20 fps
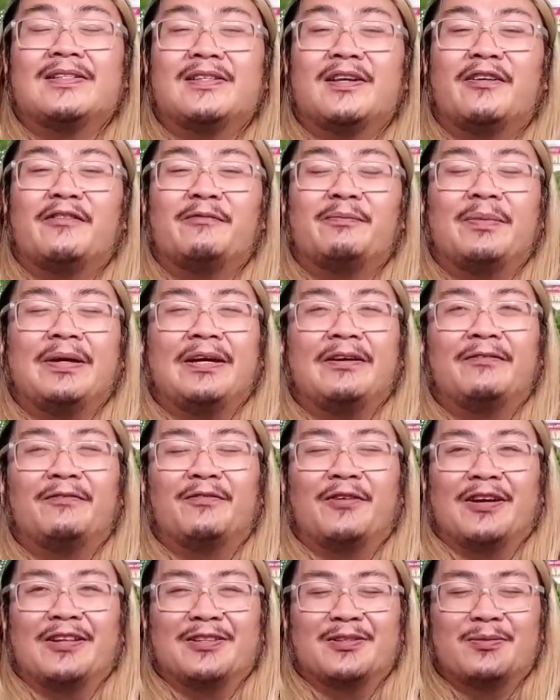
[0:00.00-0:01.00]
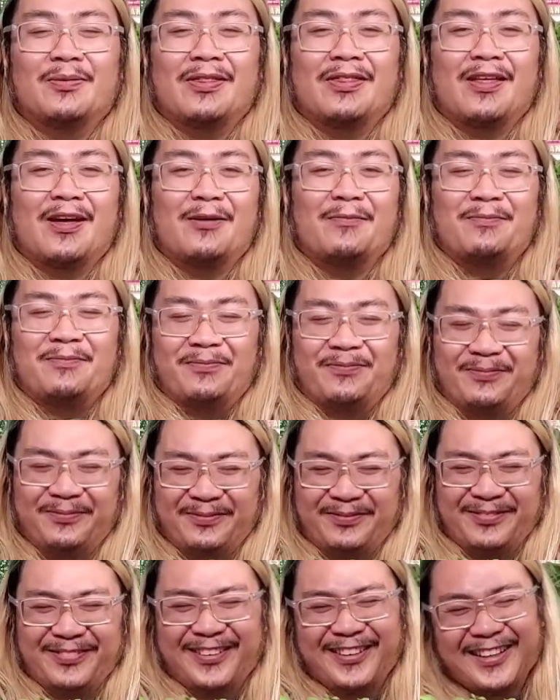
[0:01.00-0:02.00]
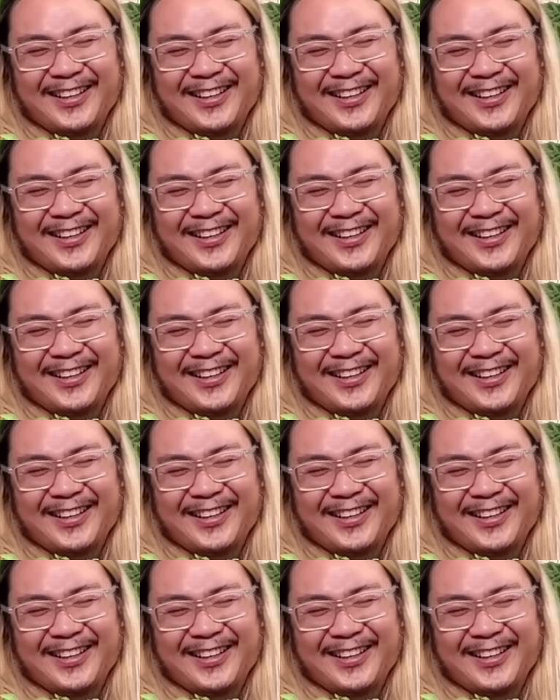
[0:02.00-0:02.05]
see myself being friends with them.